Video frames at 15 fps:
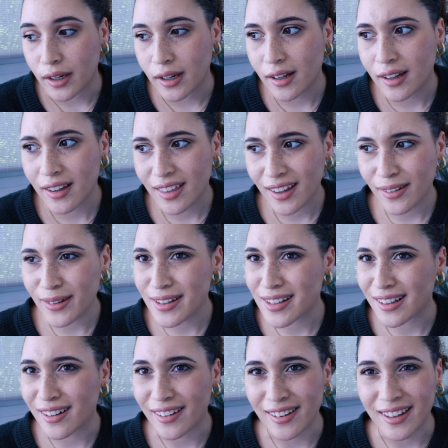I think what is
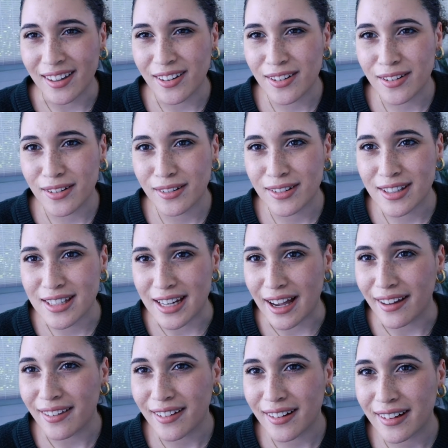it called? Eco
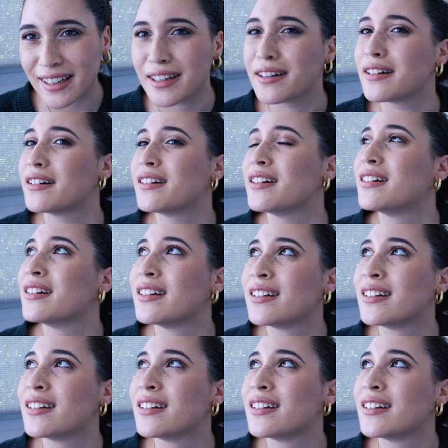Styler? Eco,